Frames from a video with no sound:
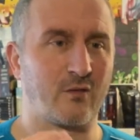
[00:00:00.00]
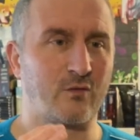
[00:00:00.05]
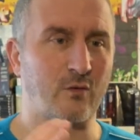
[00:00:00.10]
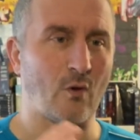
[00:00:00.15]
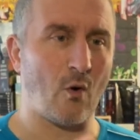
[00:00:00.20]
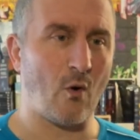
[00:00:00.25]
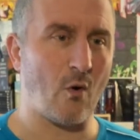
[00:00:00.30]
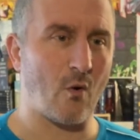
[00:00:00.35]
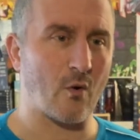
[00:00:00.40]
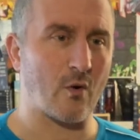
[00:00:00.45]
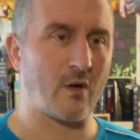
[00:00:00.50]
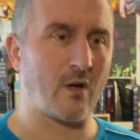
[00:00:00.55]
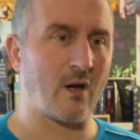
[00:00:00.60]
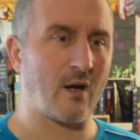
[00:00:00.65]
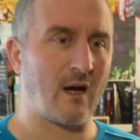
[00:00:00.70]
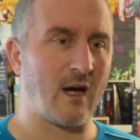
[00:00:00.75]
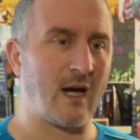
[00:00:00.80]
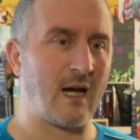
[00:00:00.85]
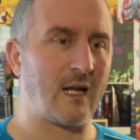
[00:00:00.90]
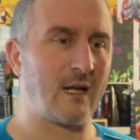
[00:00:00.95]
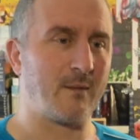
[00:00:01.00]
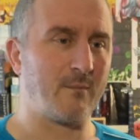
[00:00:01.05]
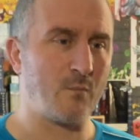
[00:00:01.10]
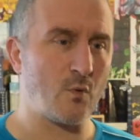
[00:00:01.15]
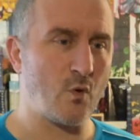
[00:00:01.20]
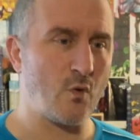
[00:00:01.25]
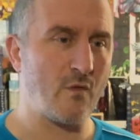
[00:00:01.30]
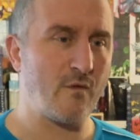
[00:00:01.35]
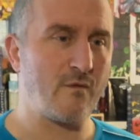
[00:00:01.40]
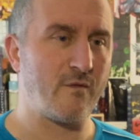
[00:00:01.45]
talk and
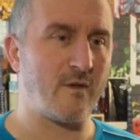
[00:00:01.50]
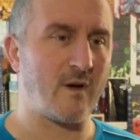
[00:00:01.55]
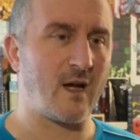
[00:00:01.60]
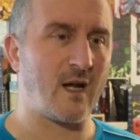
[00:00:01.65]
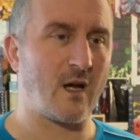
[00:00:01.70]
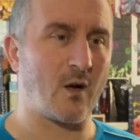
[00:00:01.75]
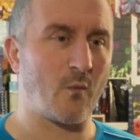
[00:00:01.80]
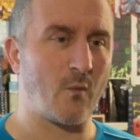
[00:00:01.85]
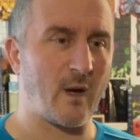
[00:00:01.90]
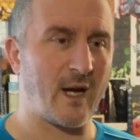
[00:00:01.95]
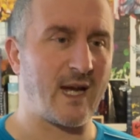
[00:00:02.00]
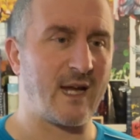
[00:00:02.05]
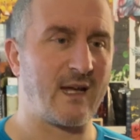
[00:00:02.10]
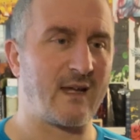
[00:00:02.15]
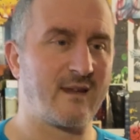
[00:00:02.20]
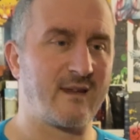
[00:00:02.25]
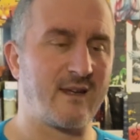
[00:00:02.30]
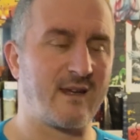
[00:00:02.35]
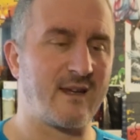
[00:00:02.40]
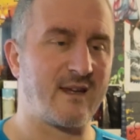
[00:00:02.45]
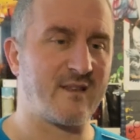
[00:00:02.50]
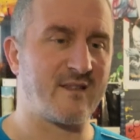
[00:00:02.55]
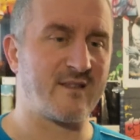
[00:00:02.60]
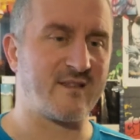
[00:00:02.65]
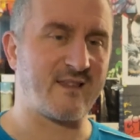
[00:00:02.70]
move in a way that is